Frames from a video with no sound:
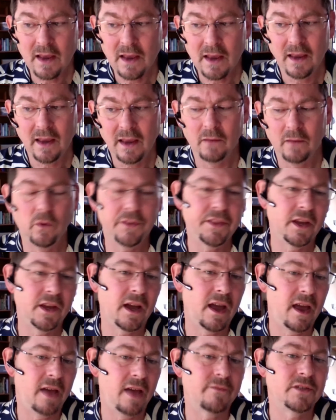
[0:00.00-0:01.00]
And one thing
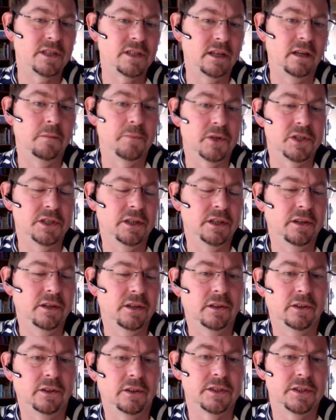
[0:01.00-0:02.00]
I have seen in
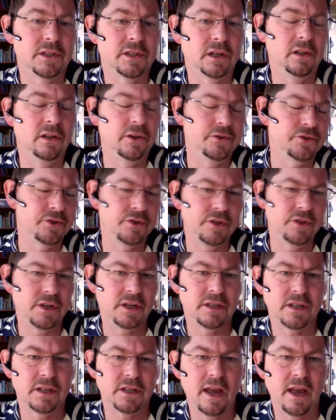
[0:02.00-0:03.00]
particular is the closer you
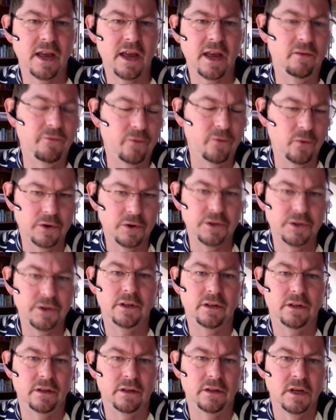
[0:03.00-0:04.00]
get to
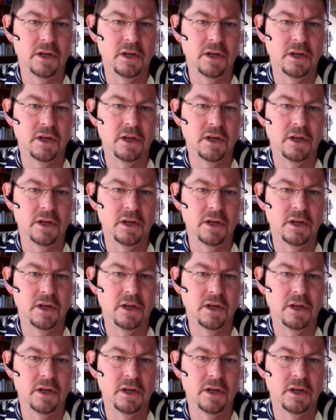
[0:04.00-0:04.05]
California,